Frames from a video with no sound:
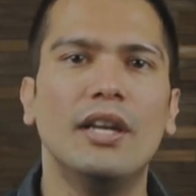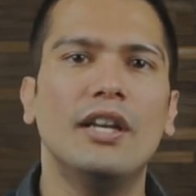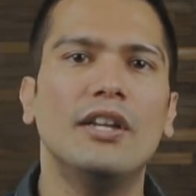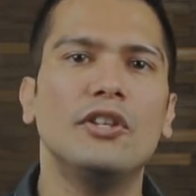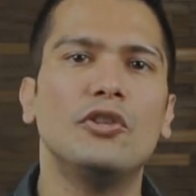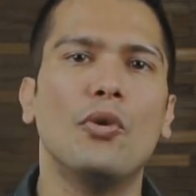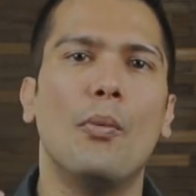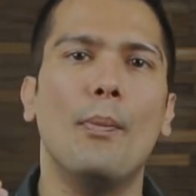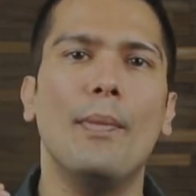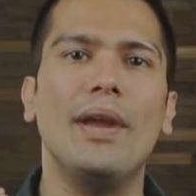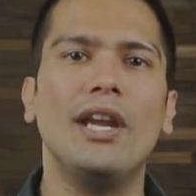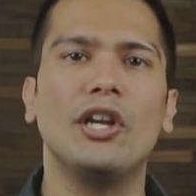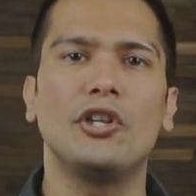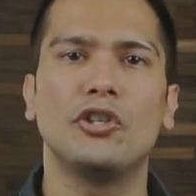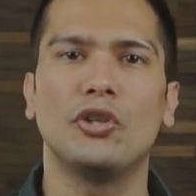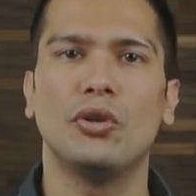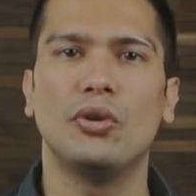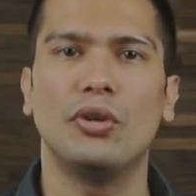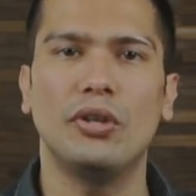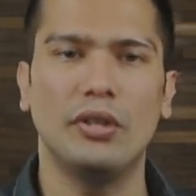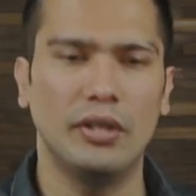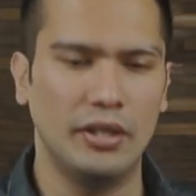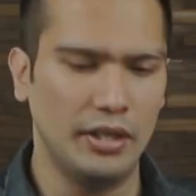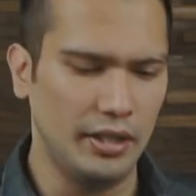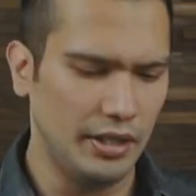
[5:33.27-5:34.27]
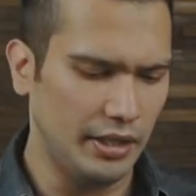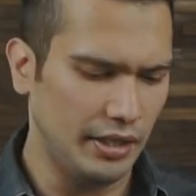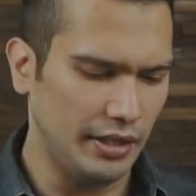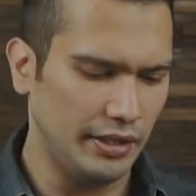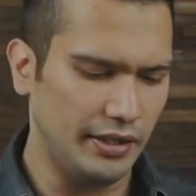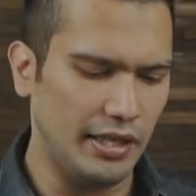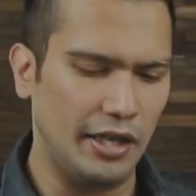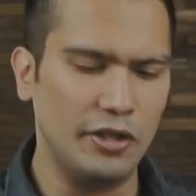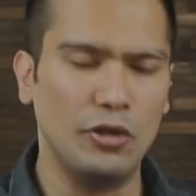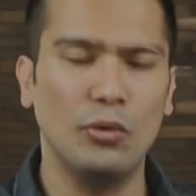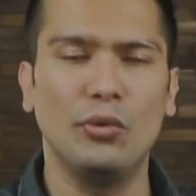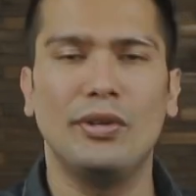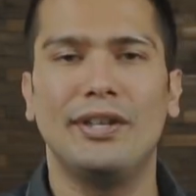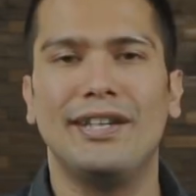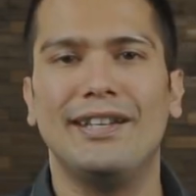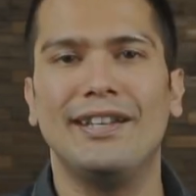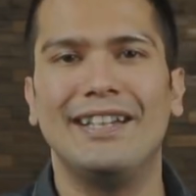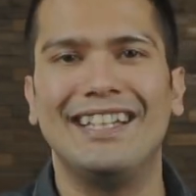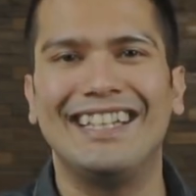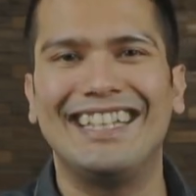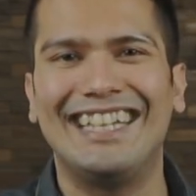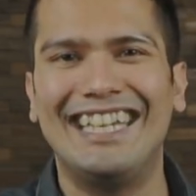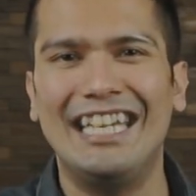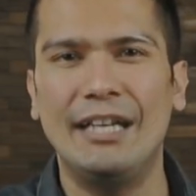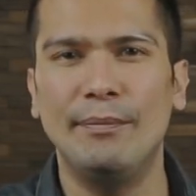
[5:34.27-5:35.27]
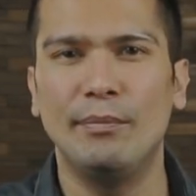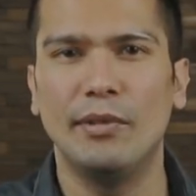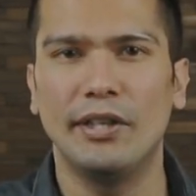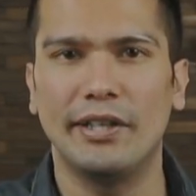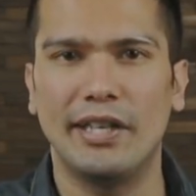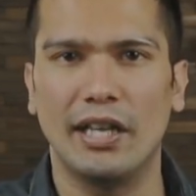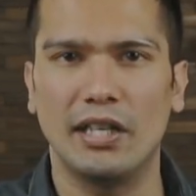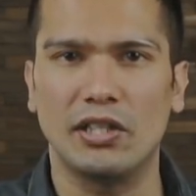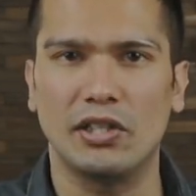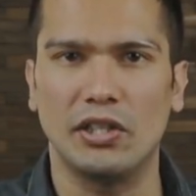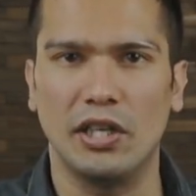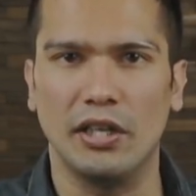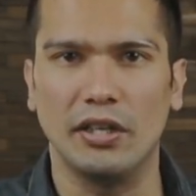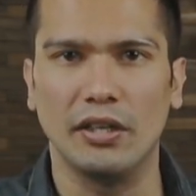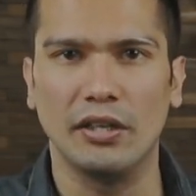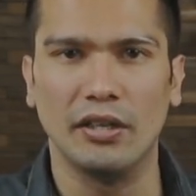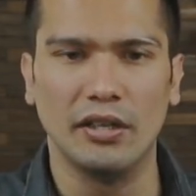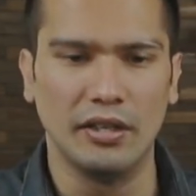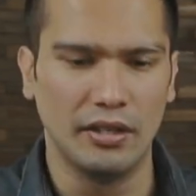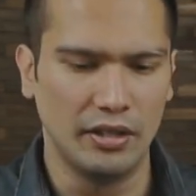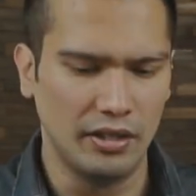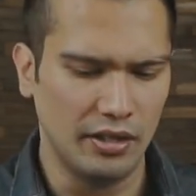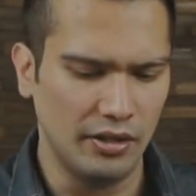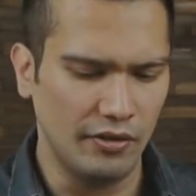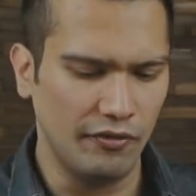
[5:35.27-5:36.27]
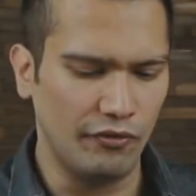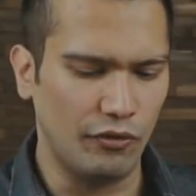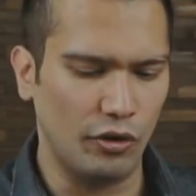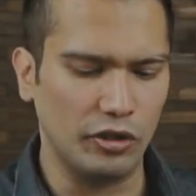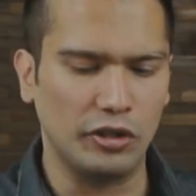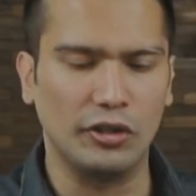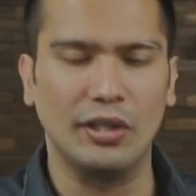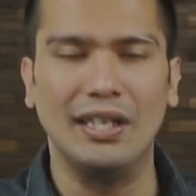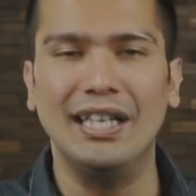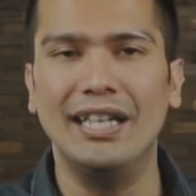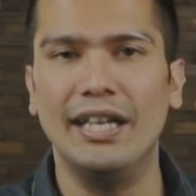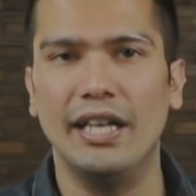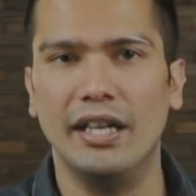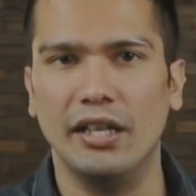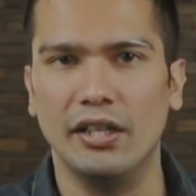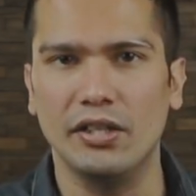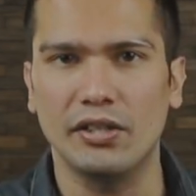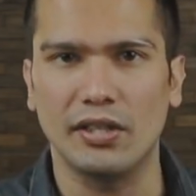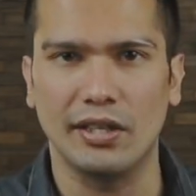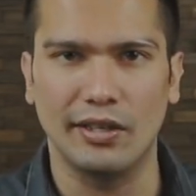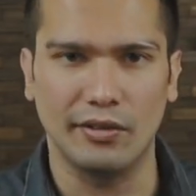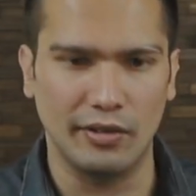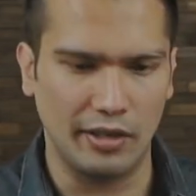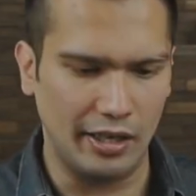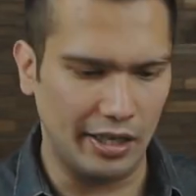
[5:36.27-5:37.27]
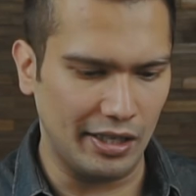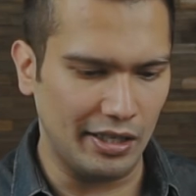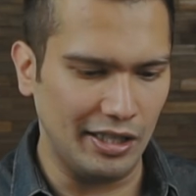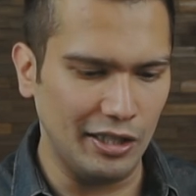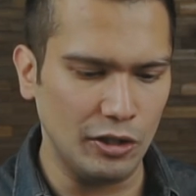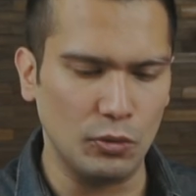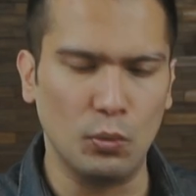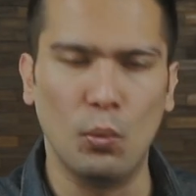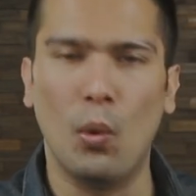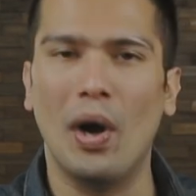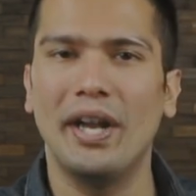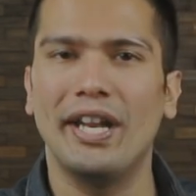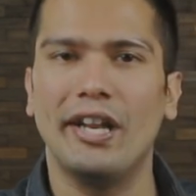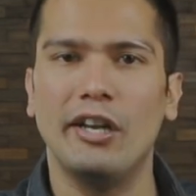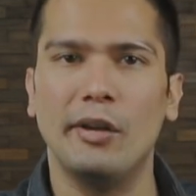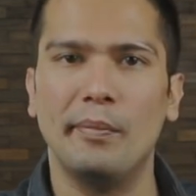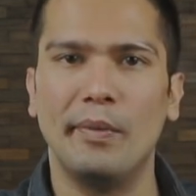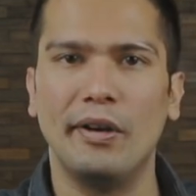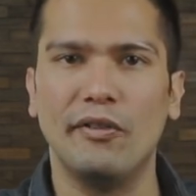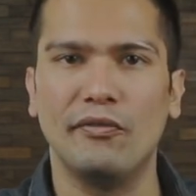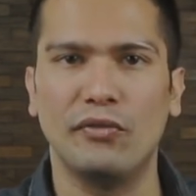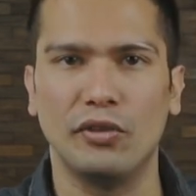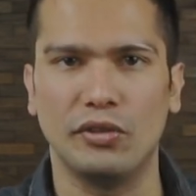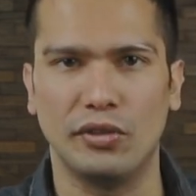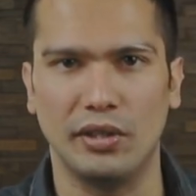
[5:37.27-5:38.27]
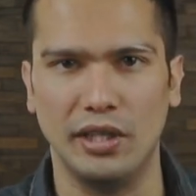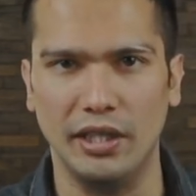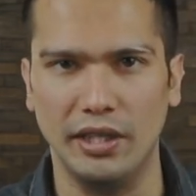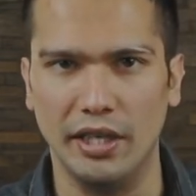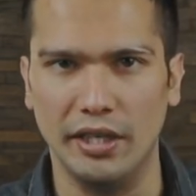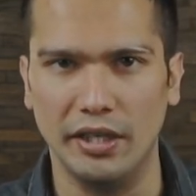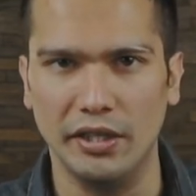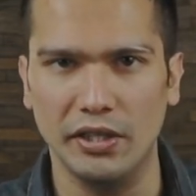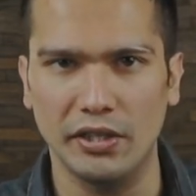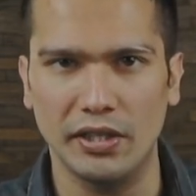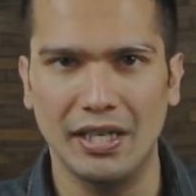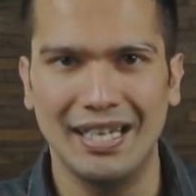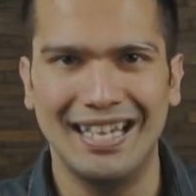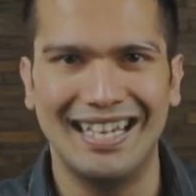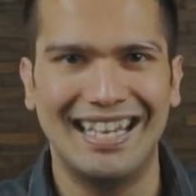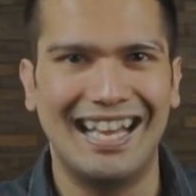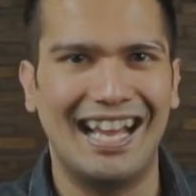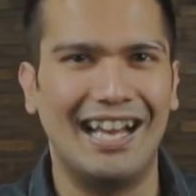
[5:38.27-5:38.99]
So make sure that you keep the testing for 3 days, at least one element for 3 days.